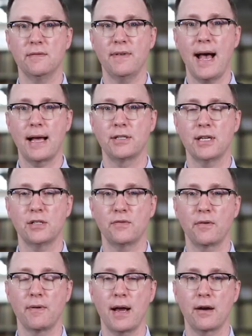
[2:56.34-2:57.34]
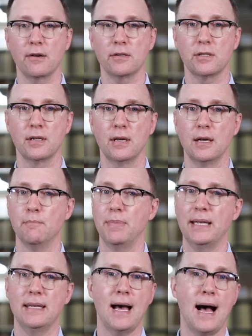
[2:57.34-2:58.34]
of access for records,
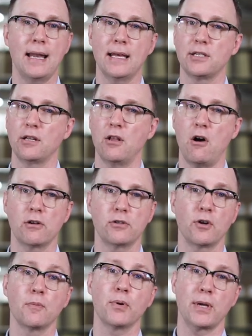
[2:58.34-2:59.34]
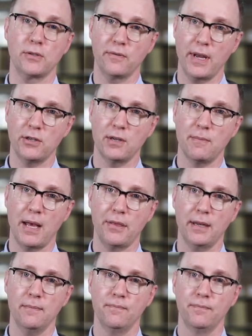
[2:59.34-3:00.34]
but not as a long-term preservation
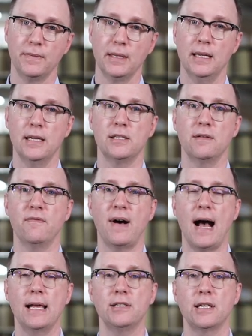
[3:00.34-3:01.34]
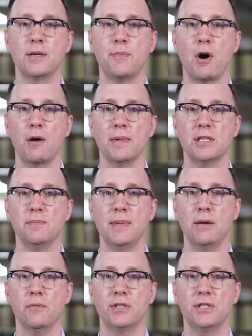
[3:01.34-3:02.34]
method. It is advised that departments meet with